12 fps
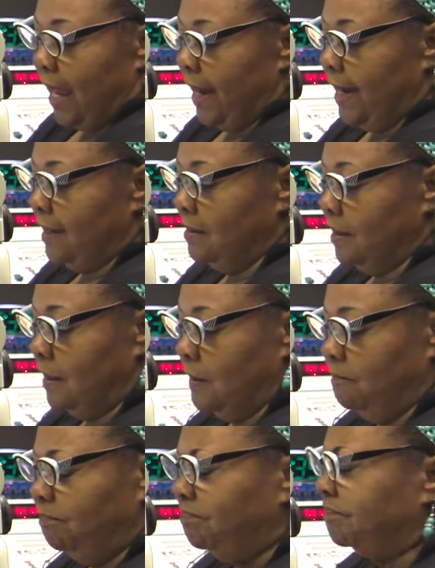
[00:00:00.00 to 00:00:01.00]
And
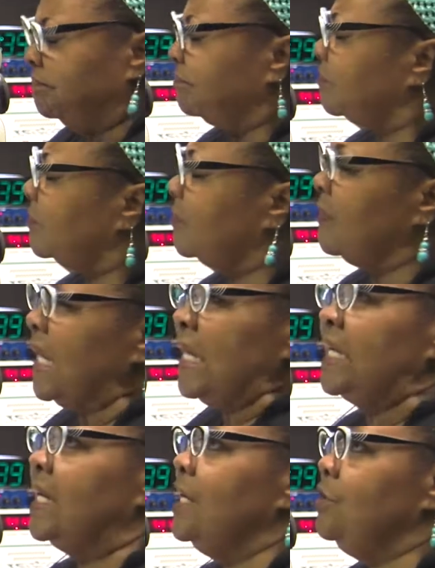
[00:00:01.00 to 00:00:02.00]

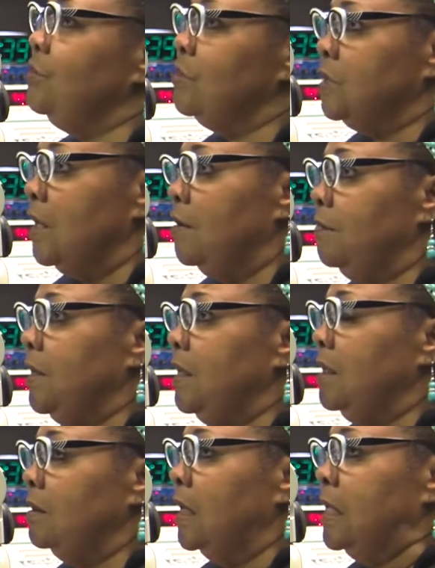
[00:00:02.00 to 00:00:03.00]
can you tell
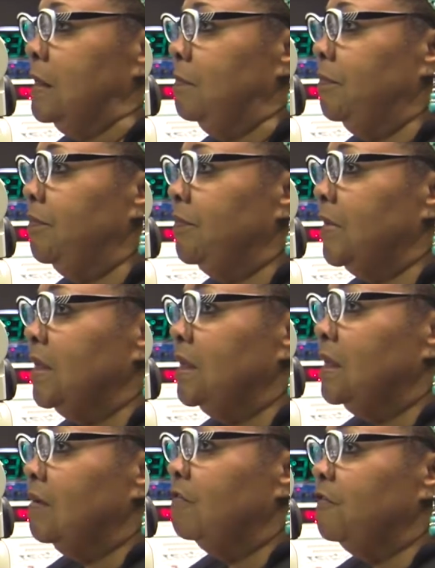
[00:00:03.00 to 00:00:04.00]
me
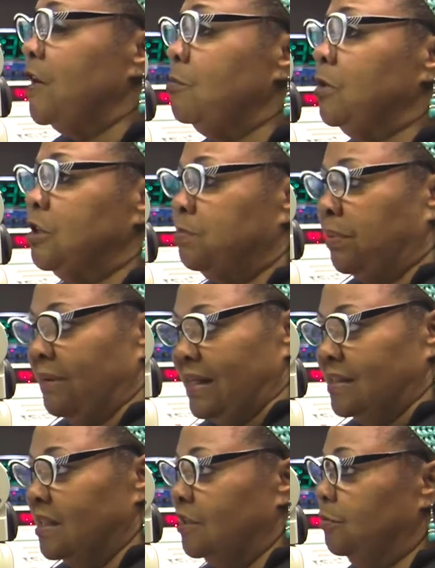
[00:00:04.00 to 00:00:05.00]
FEMA's
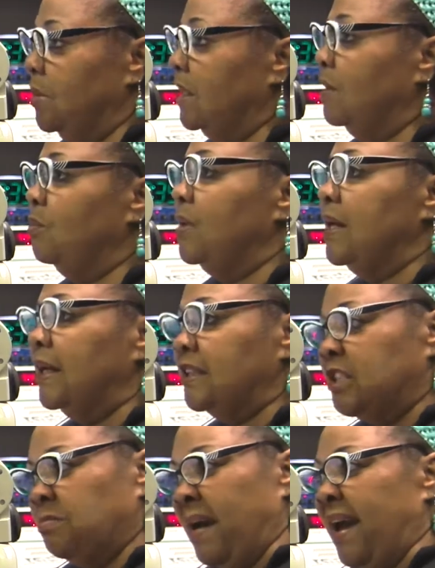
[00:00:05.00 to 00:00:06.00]
presence? What can we
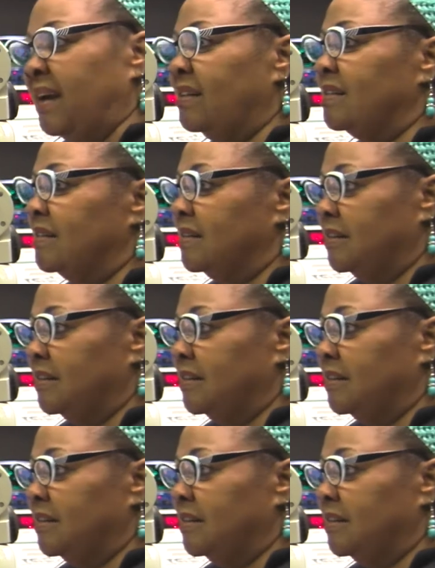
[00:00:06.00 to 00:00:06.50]
expect?